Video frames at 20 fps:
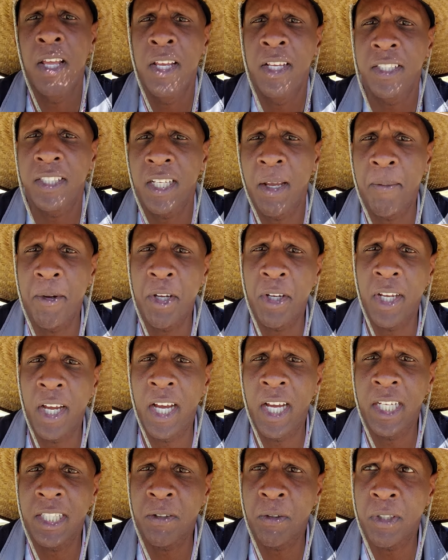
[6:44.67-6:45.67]
Some of you
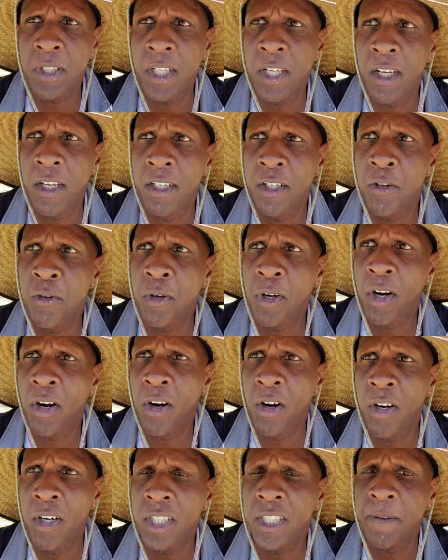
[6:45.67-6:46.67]
guys with the new
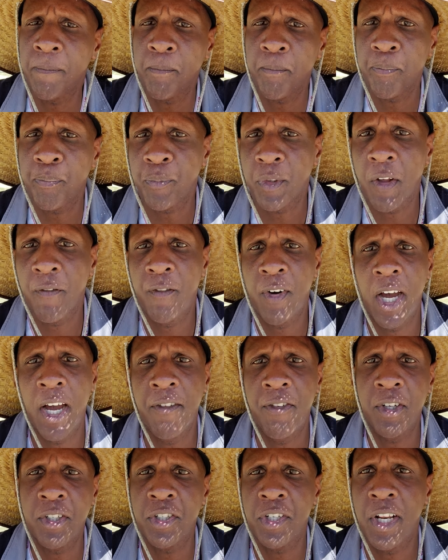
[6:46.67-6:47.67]
cars,
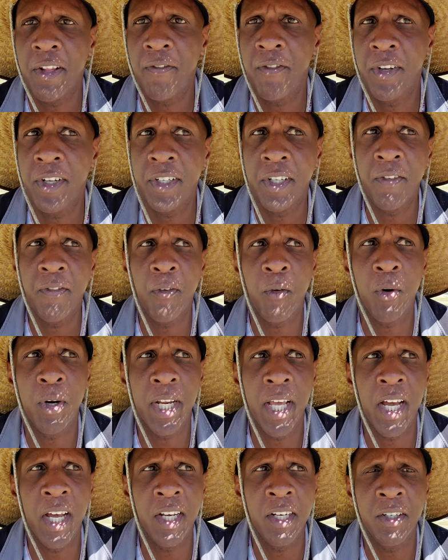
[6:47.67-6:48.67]
five hundred fifty-four
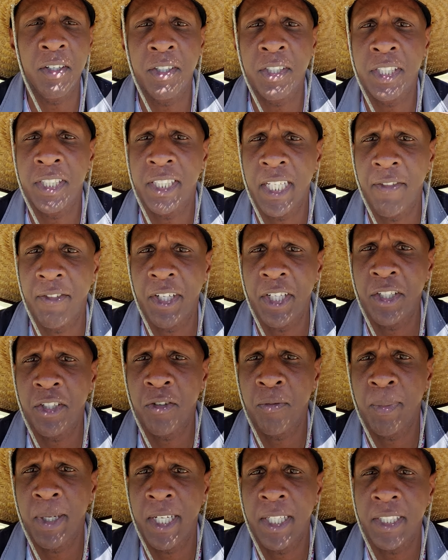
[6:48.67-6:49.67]
dollars,
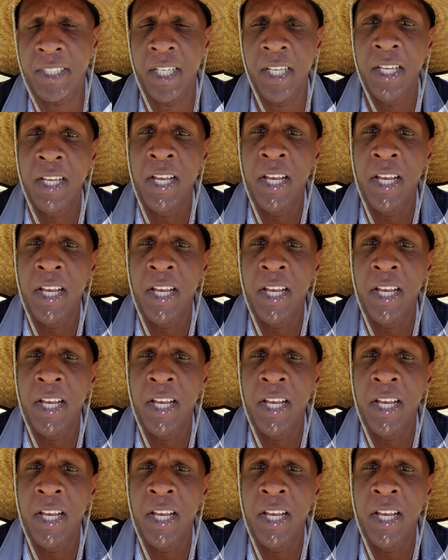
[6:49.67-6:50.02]
seventy-two months.